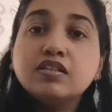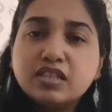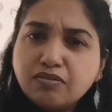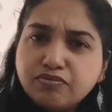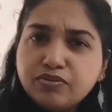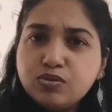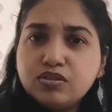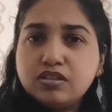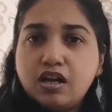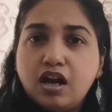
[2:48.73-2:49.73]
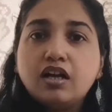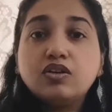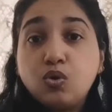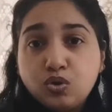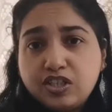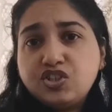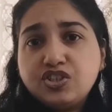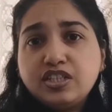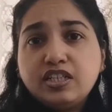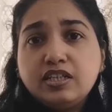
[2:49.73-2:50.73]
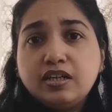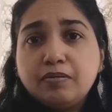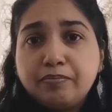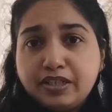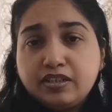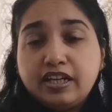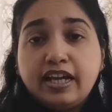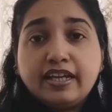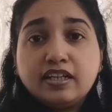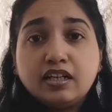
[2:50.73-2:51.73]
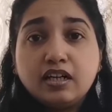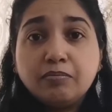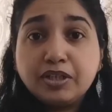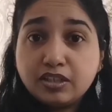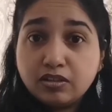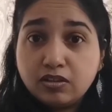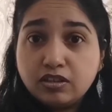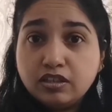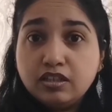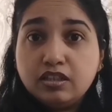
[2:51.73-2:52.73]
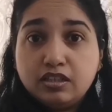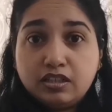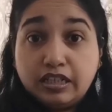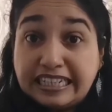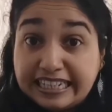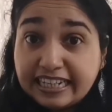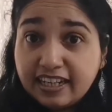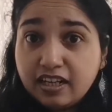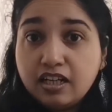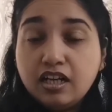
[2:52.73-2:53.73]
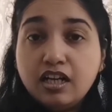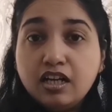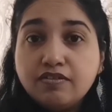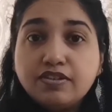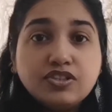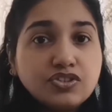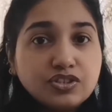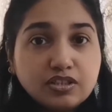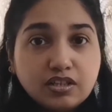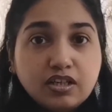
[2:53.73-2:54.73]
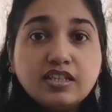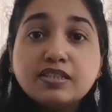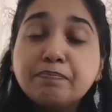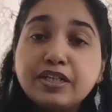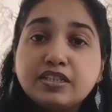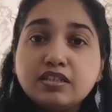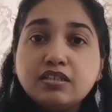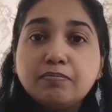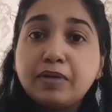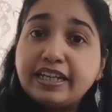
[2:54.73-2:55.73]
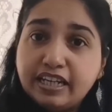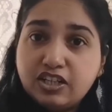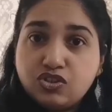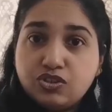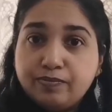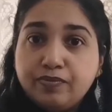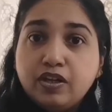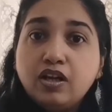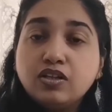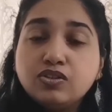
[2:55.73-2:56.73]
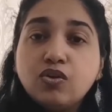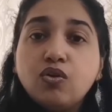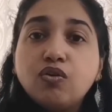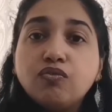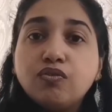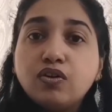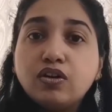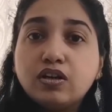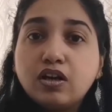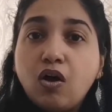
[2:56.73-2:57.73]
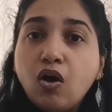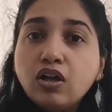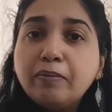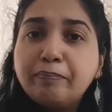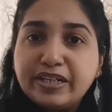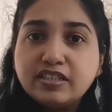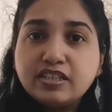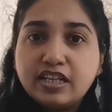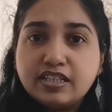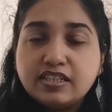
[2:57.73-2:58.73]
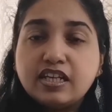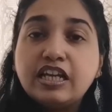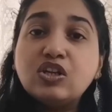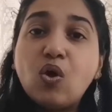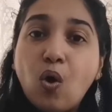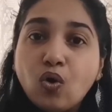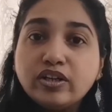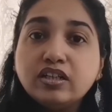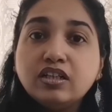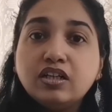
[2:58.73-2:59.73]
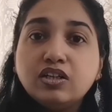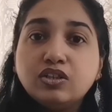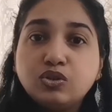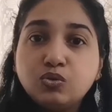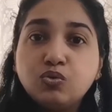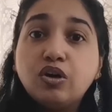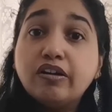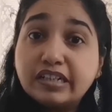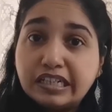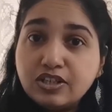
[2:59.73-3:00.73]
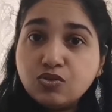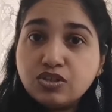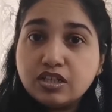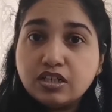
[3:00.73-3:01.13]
some foods are originally bitter, like bitter gourd, karela, which is bitter by nature. So for all bitter taste, in order to reduce